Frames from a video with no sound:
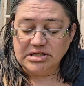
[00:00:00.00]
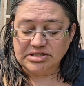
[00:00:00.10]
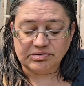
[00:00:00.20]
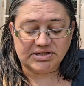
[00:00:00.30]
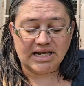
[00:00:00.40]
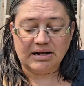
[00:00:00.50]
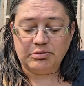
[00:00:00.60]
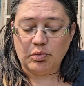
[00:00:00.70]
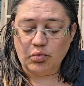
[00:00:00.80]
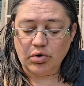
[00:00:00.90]
So set up
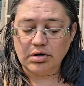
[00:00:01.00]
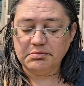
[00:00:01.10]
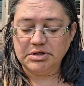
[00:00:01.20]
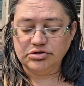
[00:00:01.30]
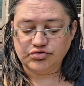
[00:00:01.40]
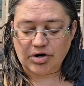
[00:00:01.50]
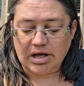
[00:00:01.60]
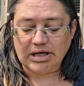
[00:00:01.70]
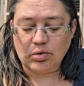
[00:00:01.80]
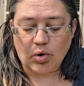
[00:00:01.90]
a warm,
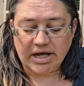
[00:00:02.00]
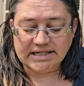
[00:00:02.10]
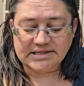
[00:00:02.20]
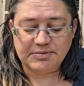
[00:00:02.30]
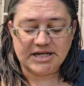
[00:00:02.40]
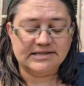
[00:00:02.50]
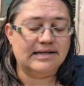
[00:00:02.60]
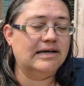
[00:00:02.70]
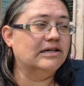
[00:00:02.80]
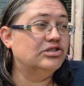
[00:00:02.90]
dry, quiet space
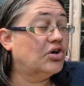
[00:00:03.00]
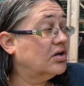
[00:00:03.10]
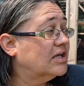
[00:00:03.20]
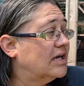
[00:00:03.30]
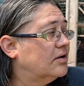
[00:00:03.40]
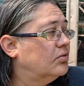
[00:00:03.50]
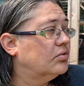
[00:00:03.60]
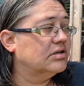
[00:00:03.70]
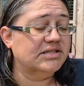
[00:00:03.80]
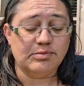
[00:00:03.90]
like a dog kennel
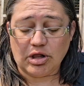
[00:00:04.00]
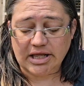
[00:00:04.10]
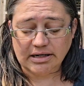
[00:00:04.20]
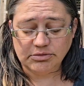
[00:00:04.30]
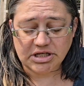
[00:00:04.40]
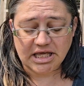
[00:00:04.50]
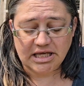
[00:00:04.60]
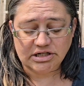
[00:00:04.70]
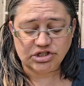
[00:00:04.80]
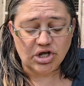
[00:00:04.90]
or a small animal
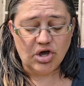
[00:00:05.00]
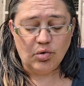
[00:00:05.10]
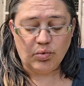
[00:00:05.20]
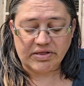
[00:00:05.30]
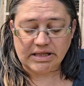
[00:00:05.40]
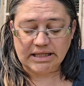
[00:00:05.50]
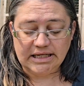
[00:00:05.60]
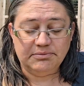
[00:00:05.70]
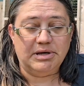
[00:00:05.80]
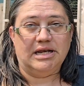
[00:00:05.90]
cage with
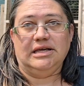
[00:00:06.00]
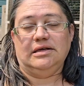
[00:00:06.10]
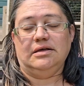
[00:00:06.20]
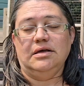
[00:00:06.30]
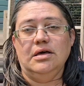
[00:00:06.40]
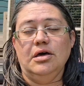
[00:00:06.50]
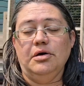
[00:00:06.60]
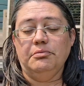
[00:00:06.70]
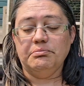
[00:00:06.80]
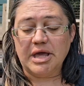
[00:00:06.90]
clean bedding.
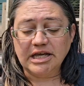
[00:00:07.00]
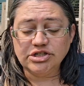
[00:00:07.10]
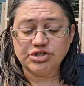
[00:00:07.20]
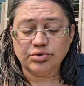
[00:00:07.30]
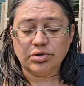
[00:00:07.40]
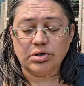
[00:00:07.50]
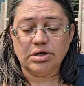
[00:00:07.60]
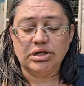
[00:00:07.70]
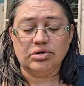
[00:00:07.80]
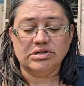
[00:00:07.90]
Make
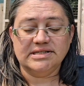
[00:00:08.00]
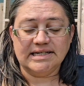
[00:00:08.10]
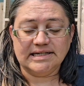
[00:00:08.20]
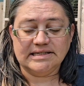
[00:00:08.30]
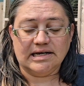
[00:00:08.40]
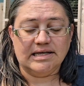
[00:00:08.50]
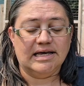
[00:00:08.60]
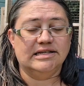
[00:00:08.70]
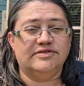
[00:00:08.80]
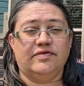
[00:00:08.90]
sure your sick duck
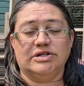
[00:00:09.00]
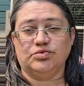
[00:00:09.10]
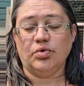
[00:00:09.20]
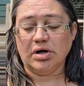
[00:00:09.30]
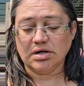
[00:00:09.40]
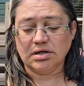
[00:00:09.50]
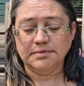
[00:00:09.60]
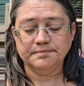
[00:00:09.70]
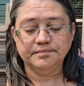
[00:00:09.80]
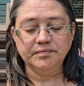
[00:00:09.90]
has fresh water,